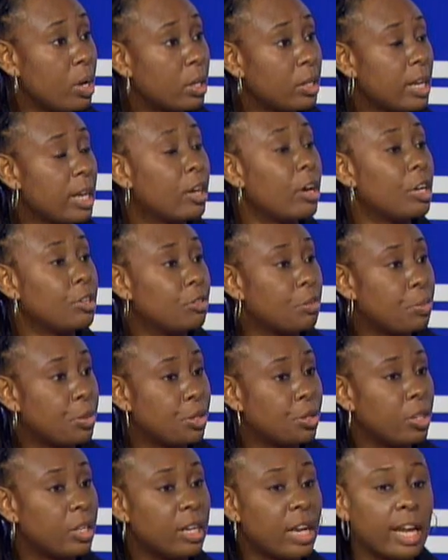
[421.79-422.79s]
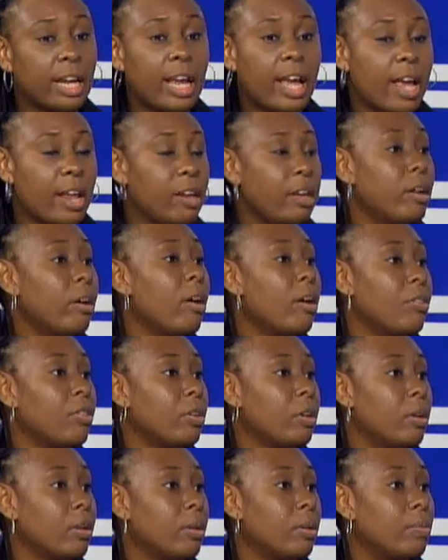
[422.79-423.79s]
their contribution, like any
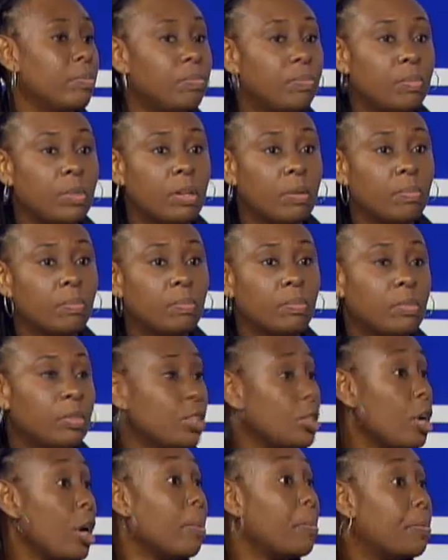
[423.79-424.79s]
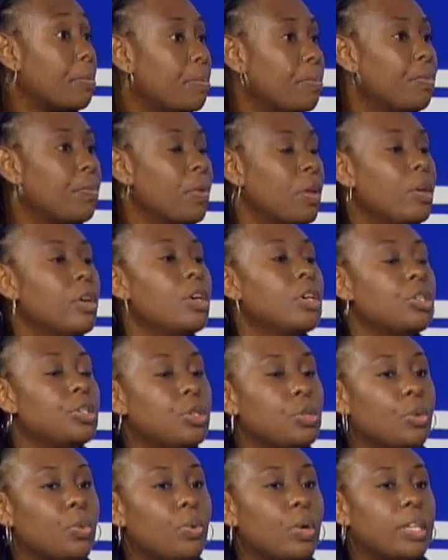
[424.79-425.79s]
other job.
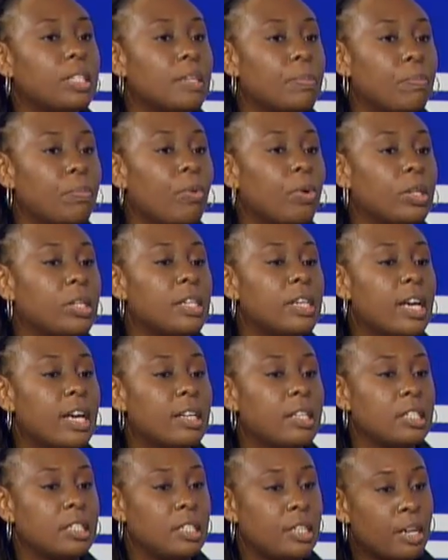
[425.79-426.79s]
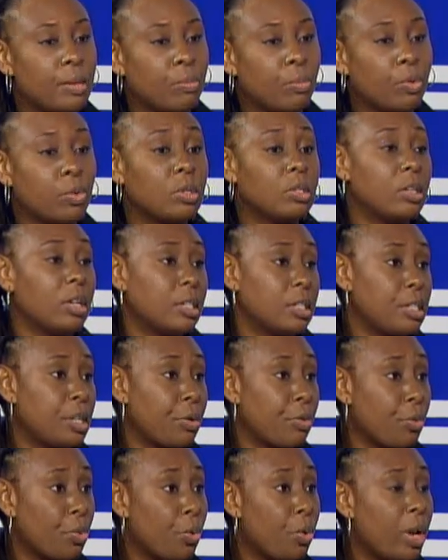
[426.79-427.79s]
So it's important that the CMO does their
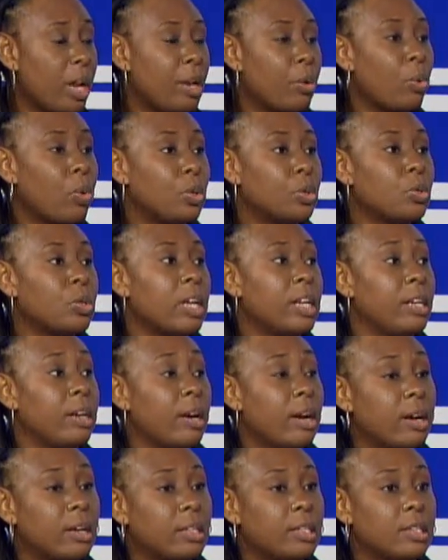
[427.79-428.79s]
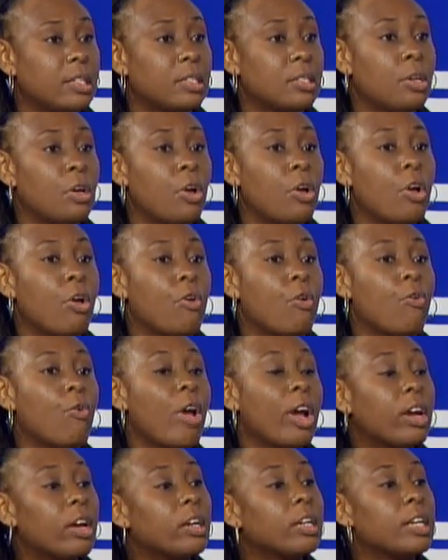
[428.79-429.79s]
role, and also that the artists
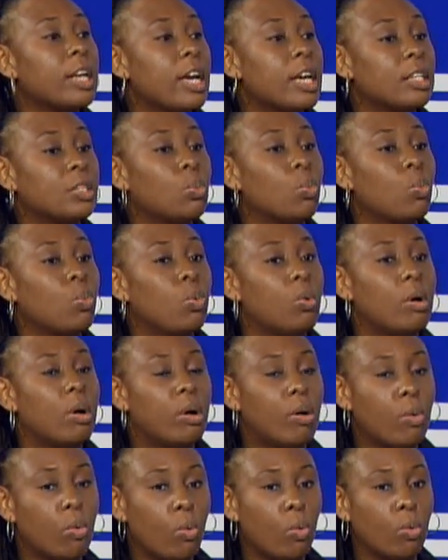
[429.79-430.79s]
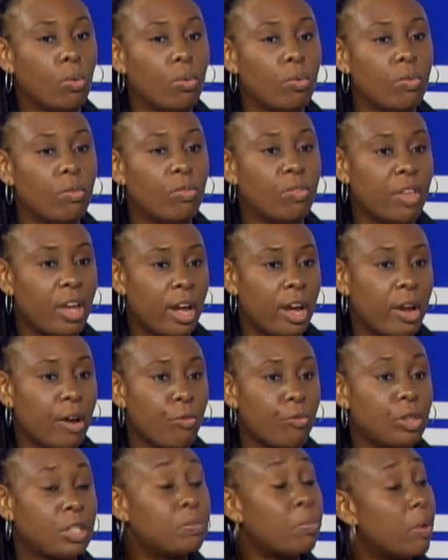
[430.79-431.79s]
recognize their
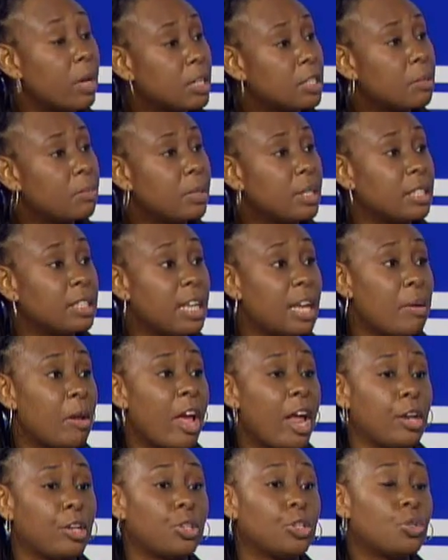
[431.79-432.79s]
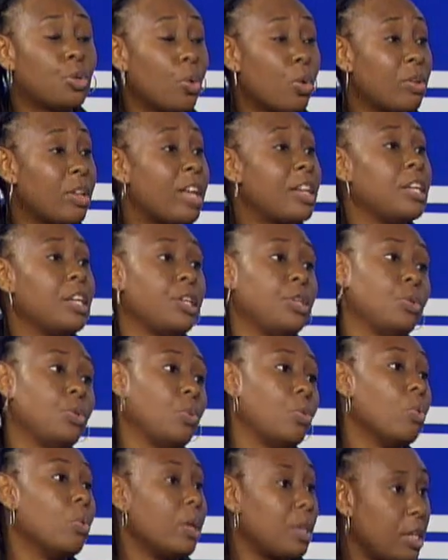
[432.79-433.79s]
responsibility and ensure that they do
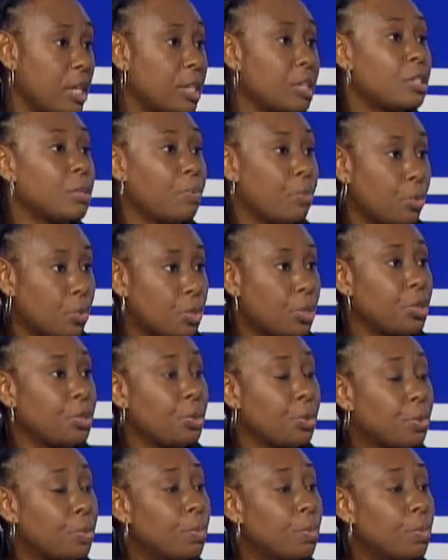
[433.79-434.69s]
what they're supposed to do.